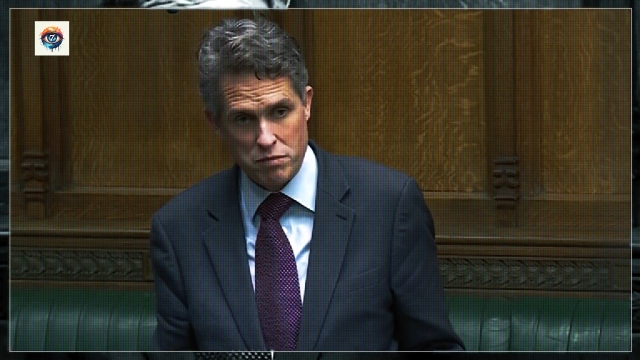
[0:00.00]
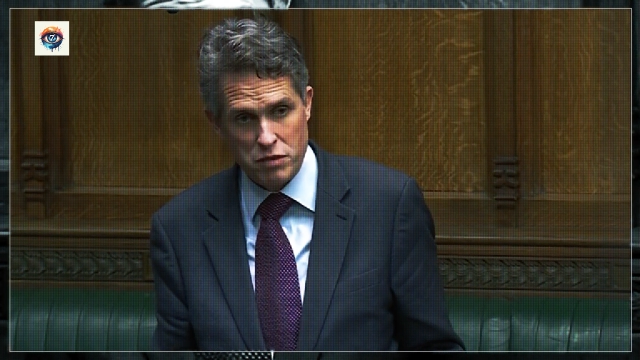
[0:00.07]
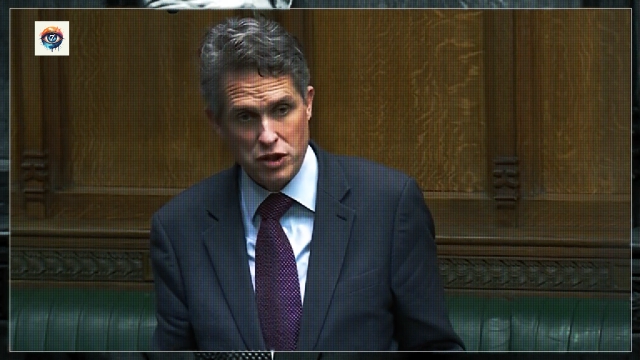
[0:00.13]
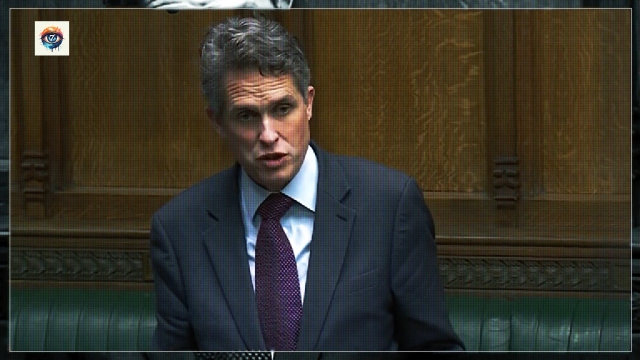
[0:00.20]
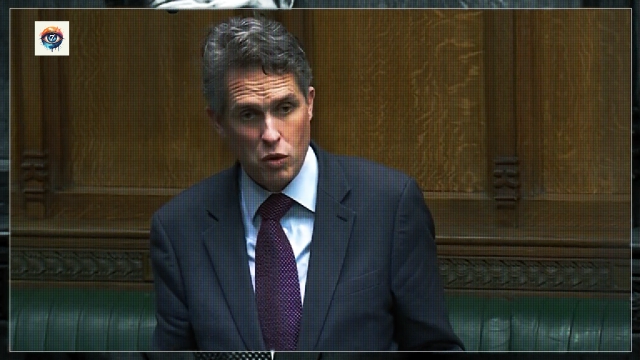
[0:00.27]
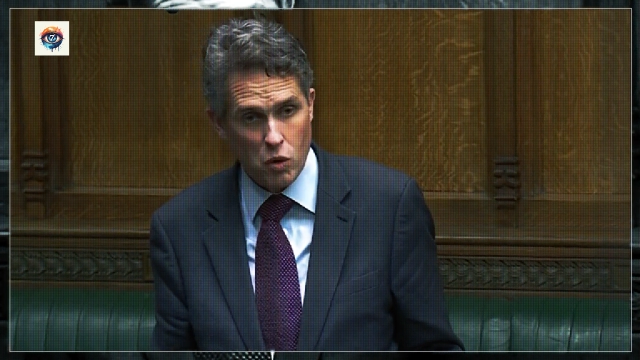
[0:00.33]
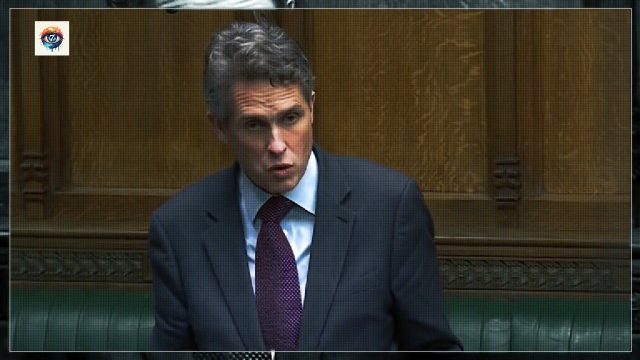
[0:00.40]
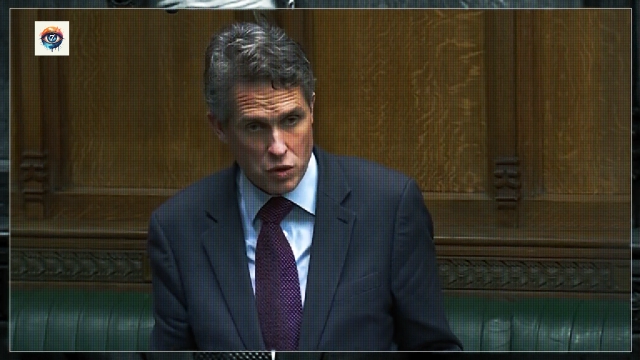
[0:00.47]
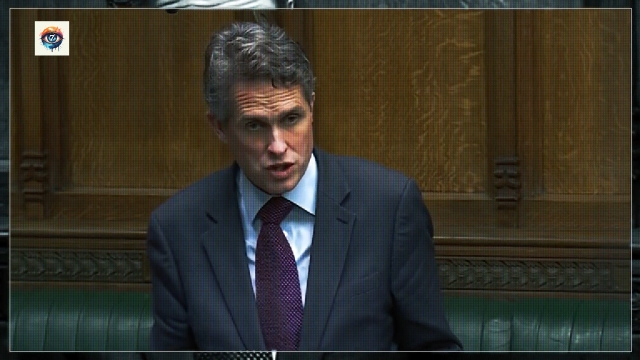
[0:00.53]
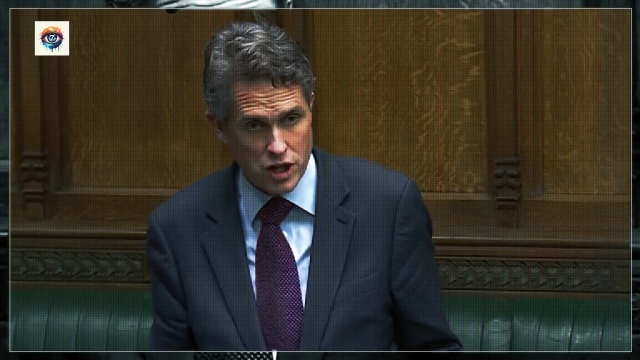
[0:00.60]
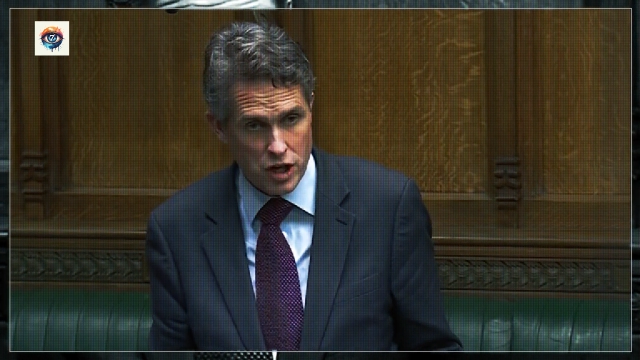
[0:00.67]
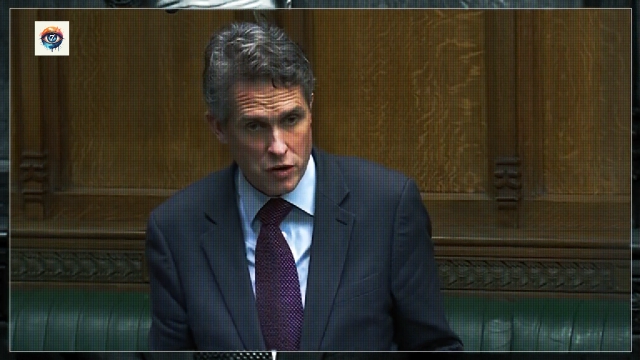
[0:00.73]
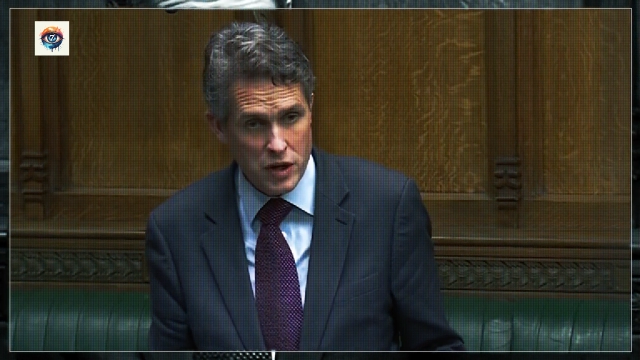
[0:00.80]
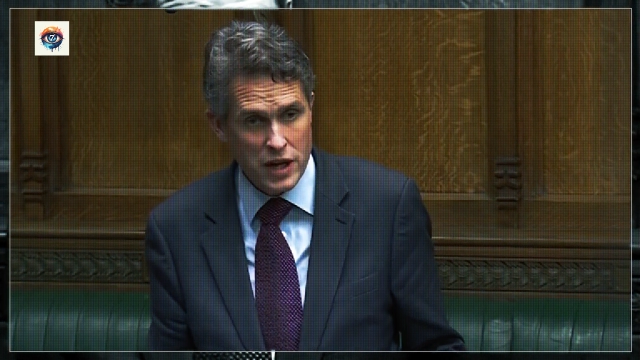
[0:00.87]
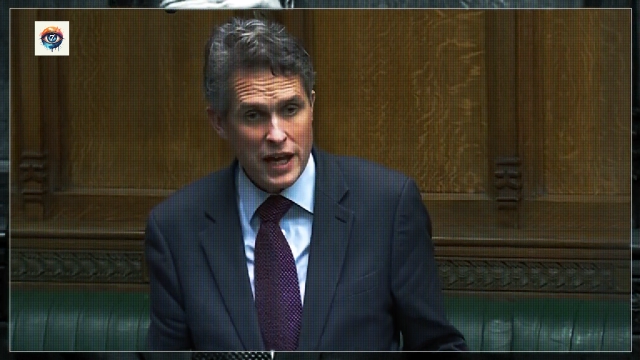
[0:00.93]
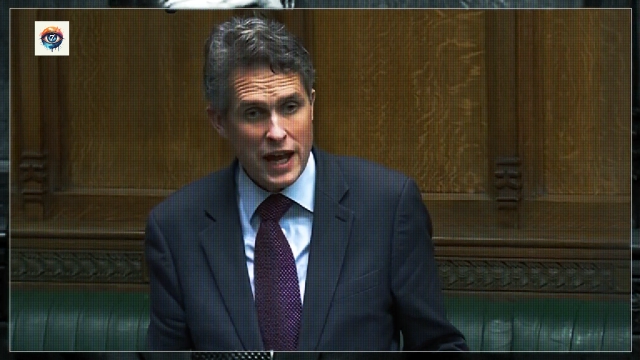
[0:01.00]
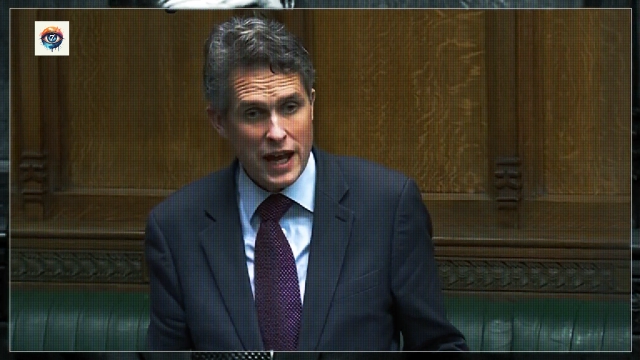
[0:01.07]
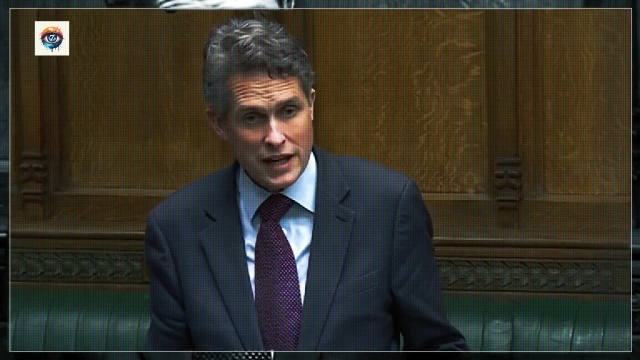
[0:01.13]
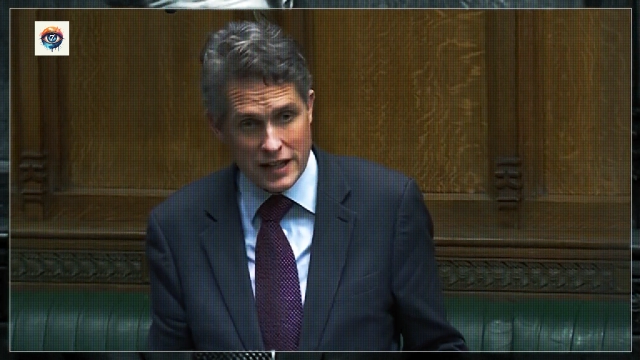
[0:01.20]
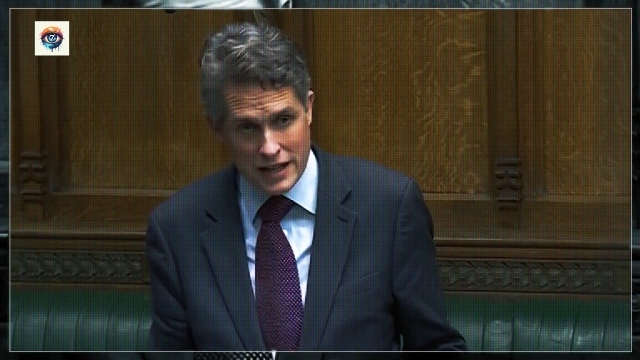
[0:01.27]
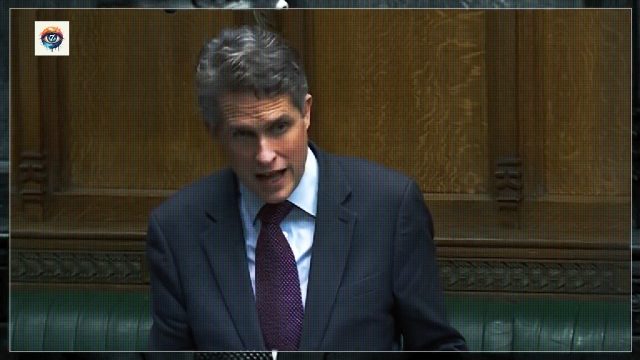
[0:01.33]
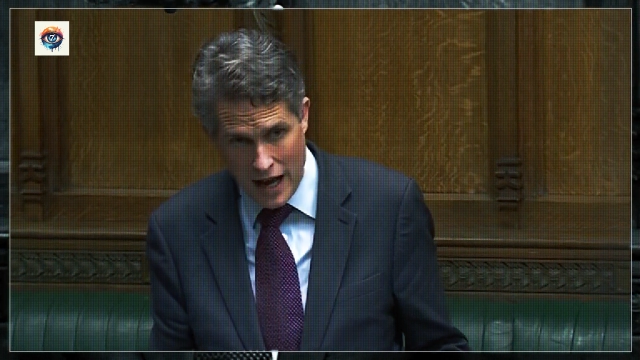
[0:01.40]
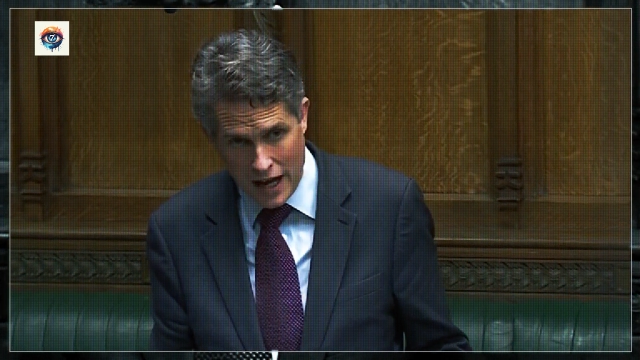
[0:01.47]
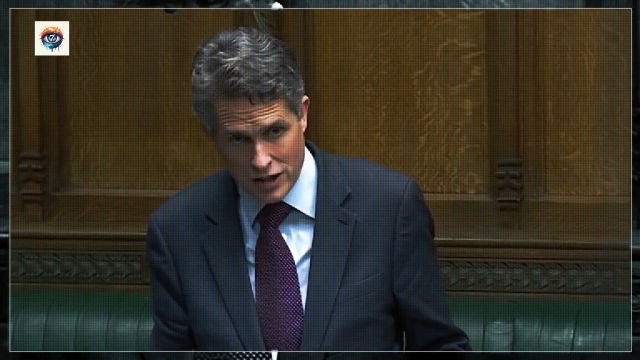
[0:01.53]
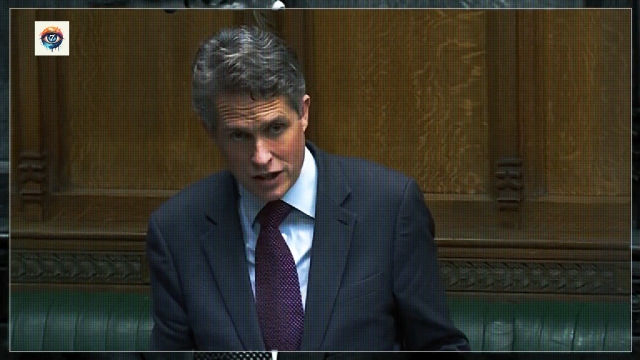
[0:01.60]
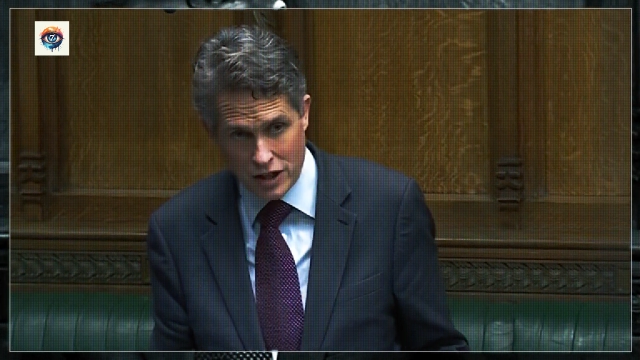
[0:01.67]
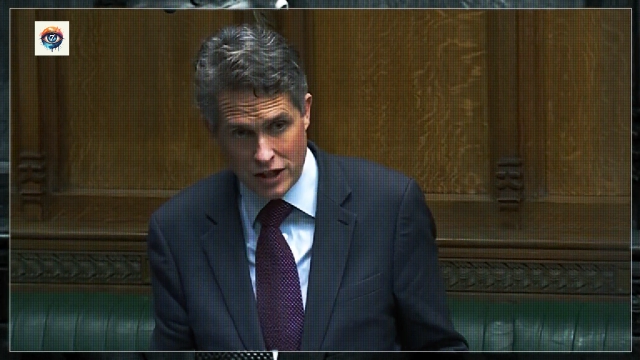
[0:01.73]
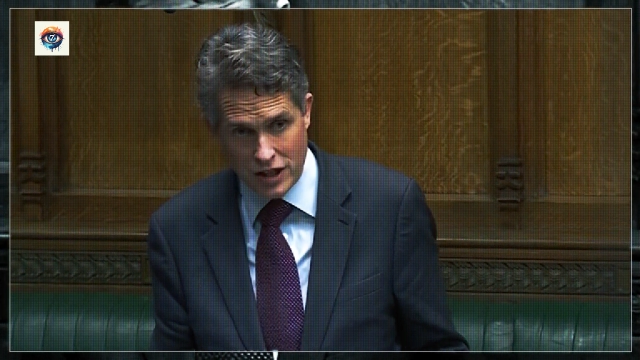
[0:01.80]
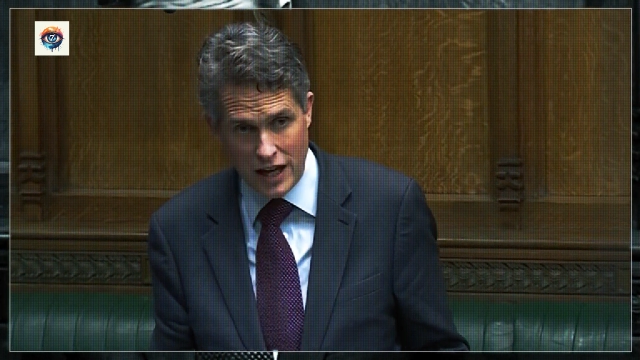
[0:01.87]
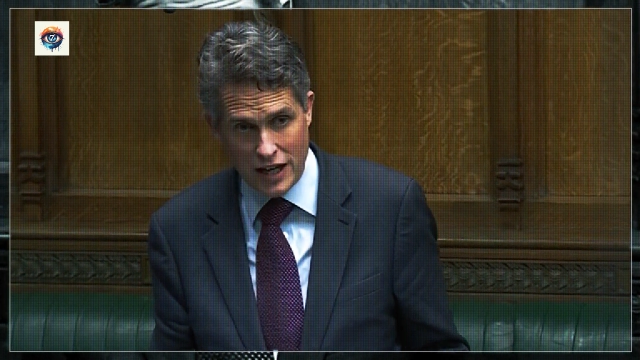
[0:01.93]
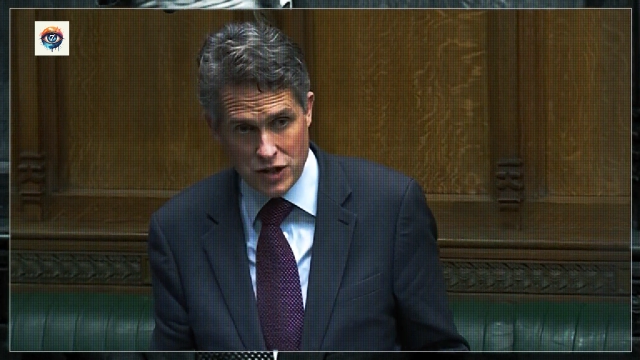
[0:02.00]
but also in Cannock